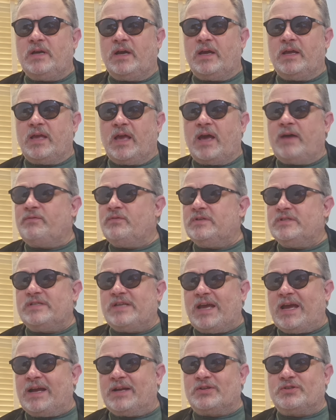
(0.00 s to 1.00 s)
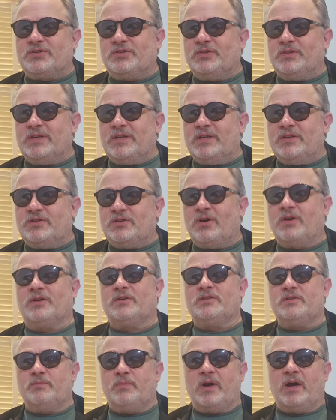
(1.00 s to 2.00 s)
I haven't actually
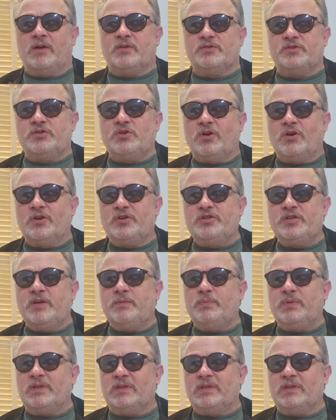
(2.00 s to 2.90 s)
talked about Starship,